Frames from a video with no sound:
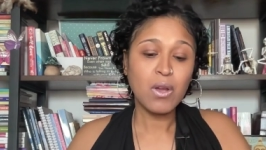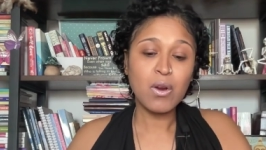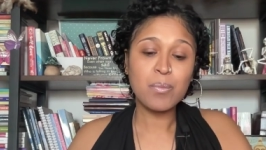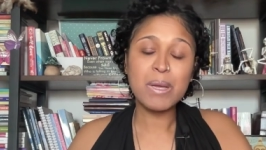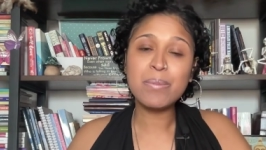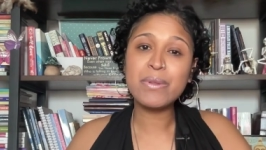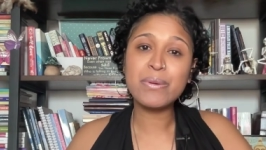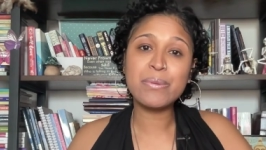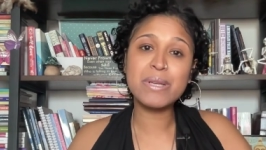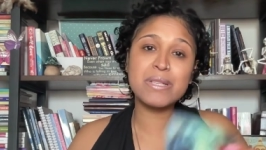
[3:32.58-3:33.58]
Or maybe the
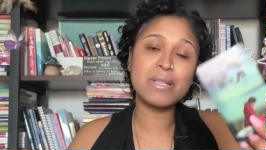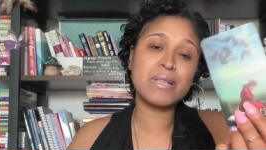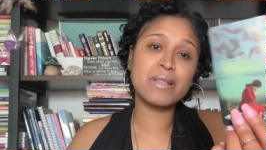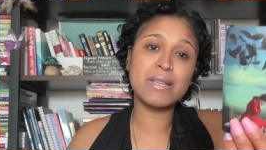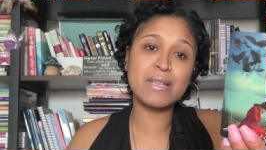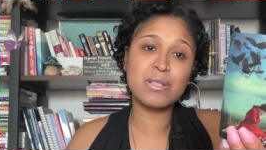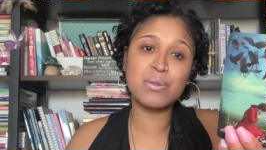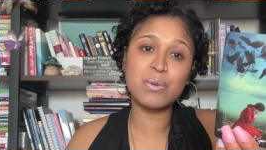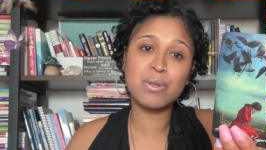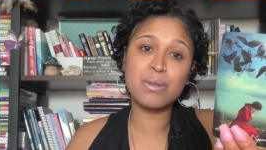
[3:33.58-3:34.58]
reason that things
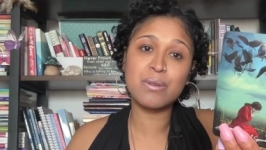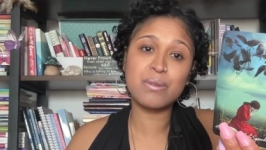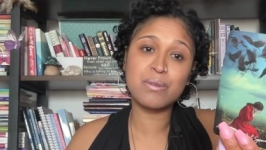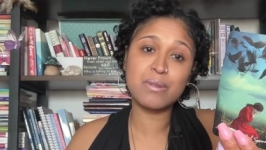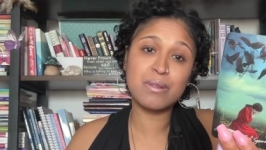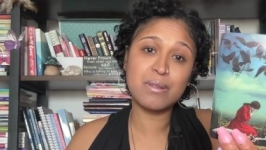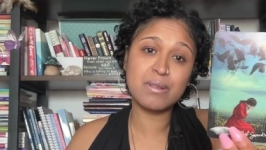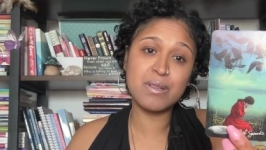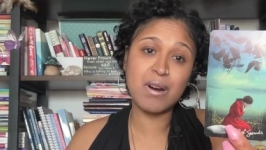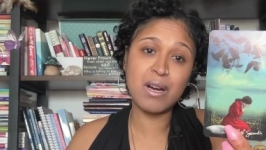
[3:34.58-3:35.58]
were
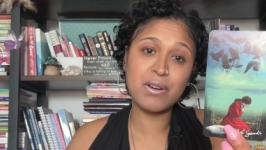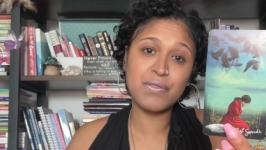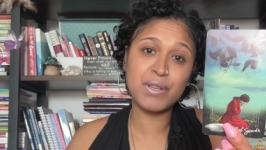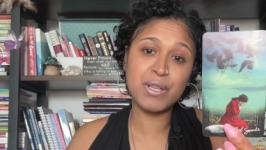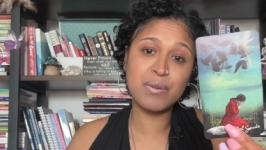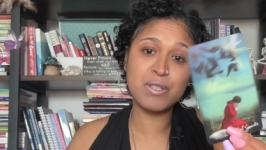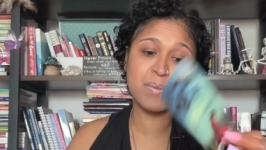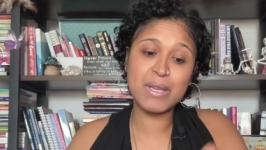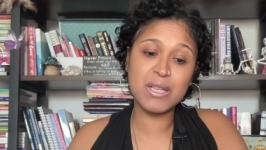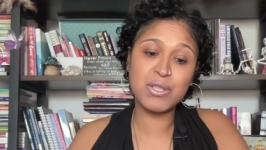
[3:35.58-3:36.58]
dark for you is
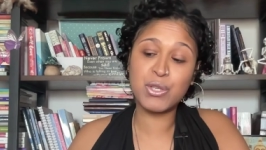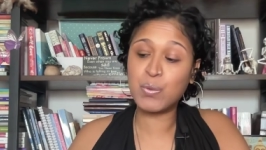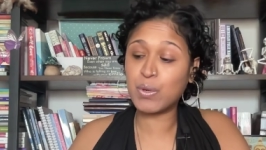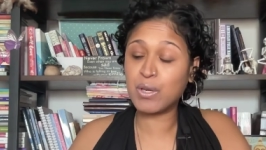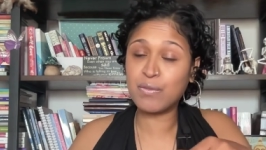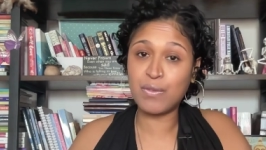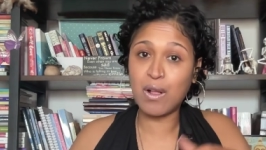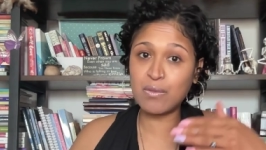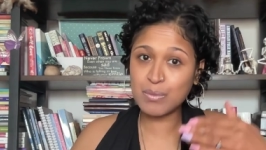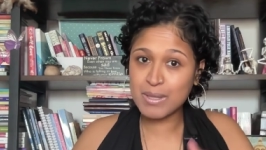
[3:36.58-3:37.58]
because you were
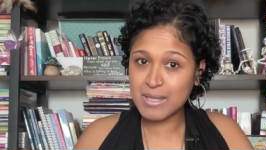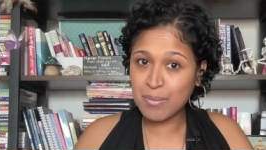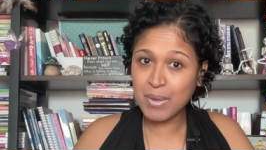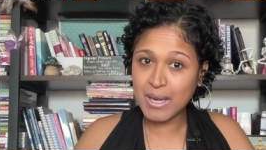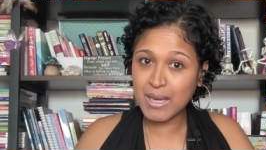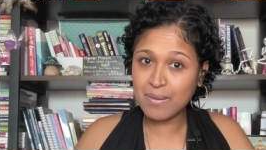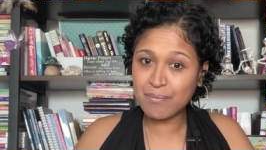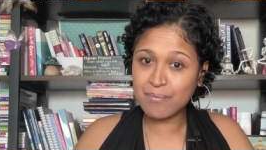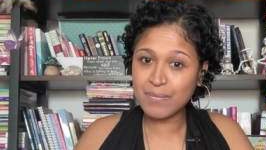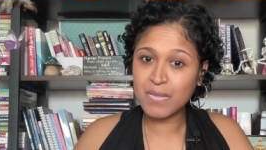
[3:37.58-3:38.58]
involved with somebody
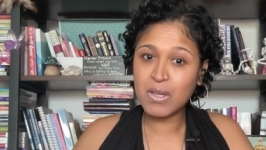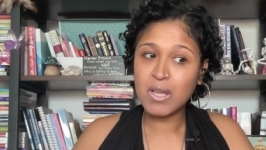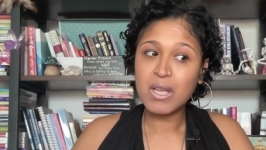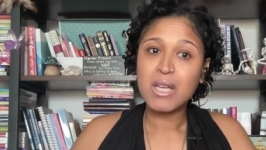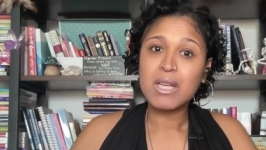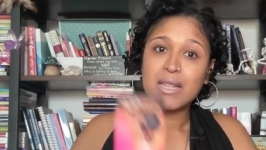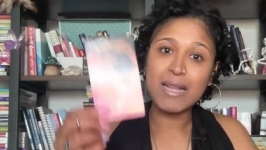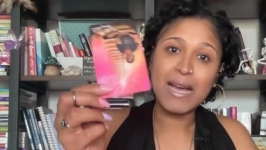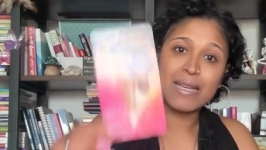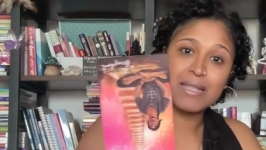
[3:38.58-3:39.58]

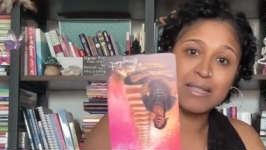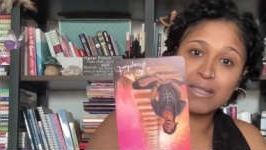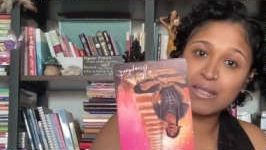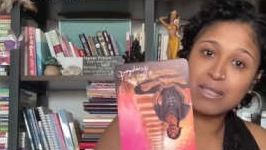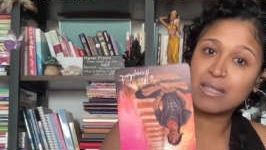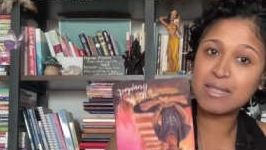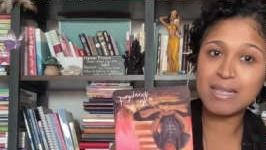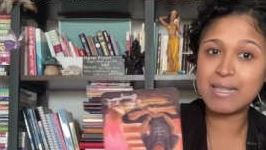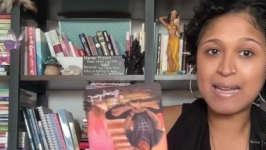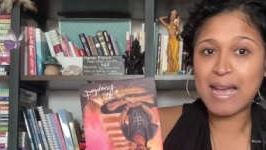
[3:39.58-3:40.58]
that
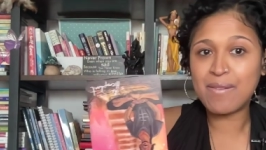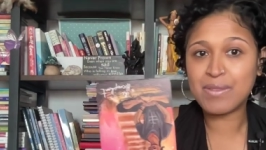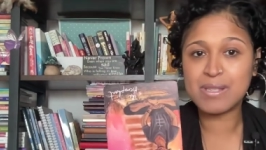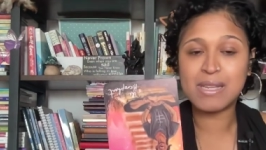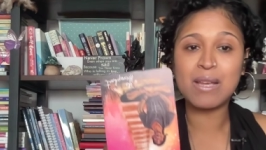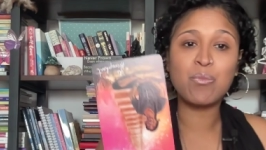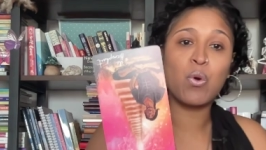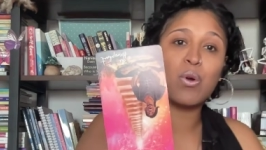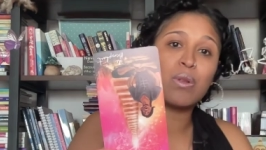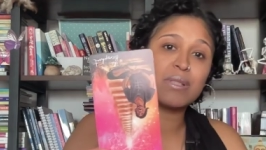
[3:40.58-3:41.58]
didn't have the same
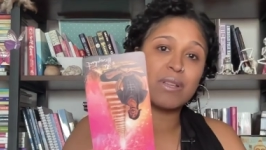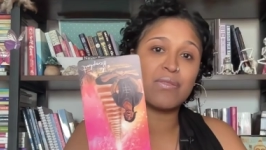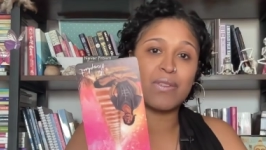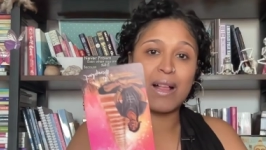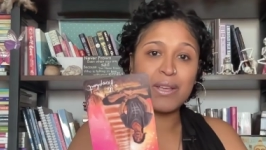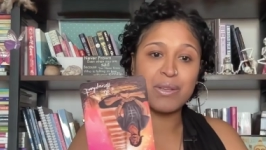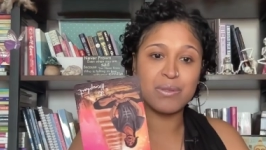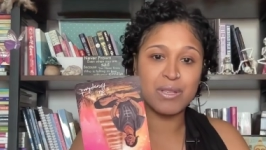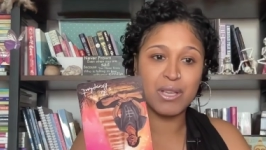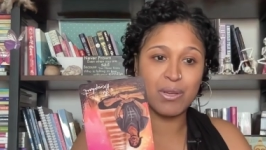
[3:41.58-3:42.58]
morals and
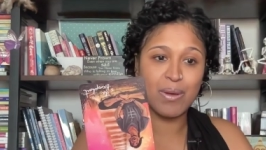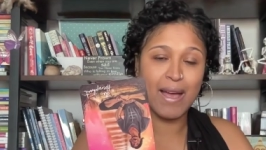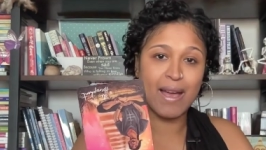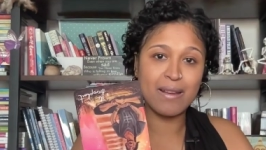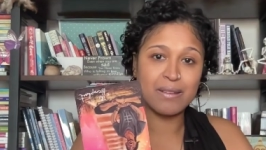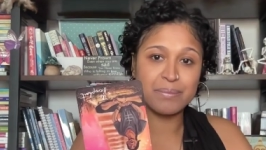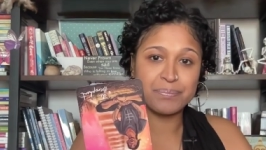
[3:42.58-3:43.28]
values that you had.